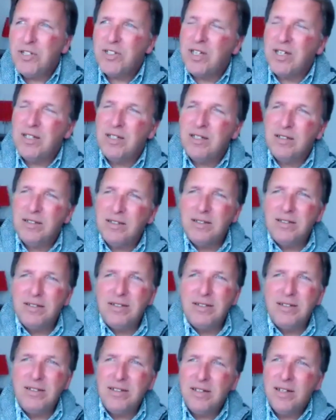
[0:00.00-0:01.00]
Uh,
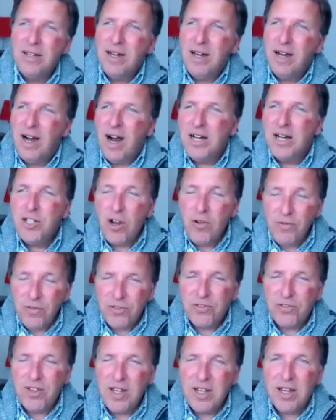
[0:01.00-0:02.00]
I don't
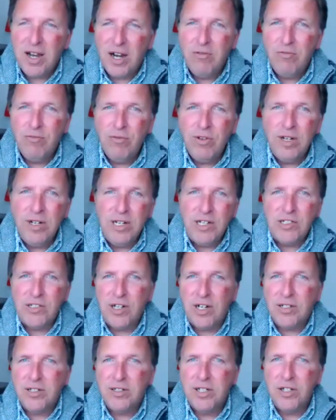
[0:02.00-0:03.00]
think I really
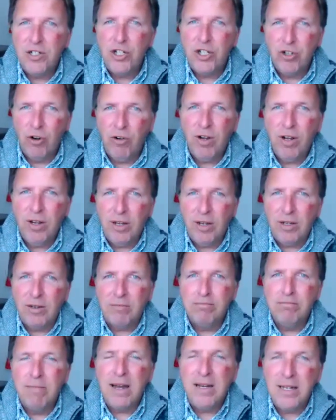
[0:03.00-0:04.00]
started enjoying
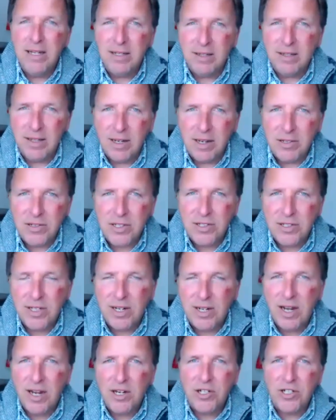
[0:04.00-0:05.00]
many things until
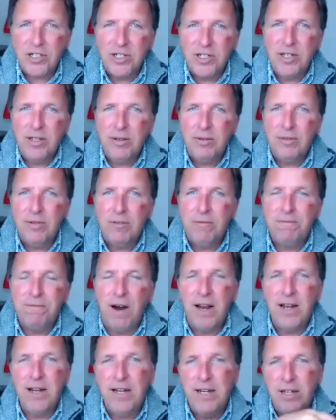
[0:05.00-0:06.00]
I actually
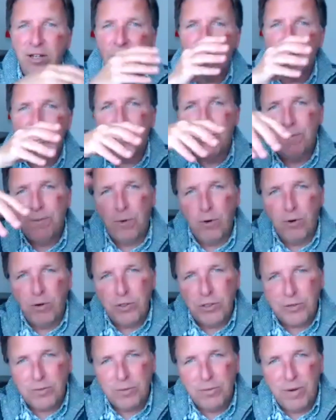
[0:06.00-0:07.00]
finally got
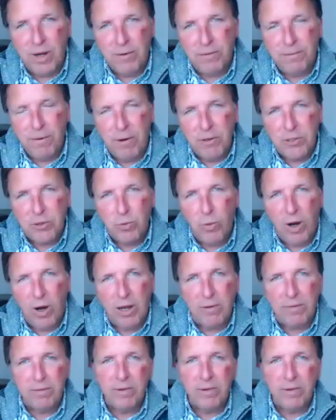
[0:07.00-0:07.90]
divorced from my first wife